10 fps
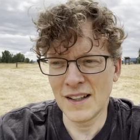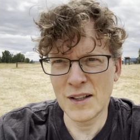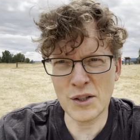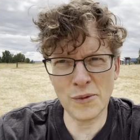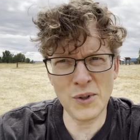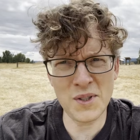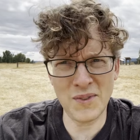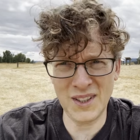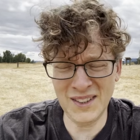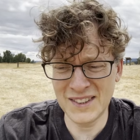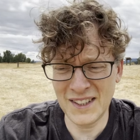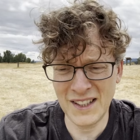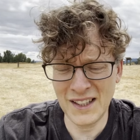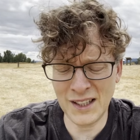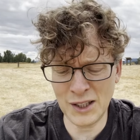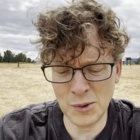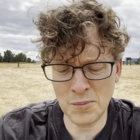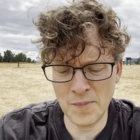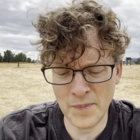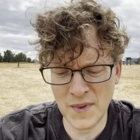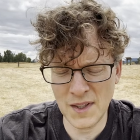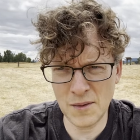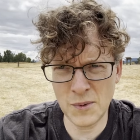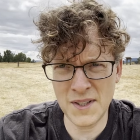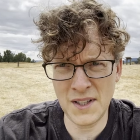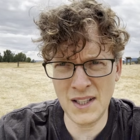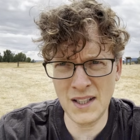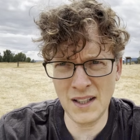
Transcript: So first of all, um, we see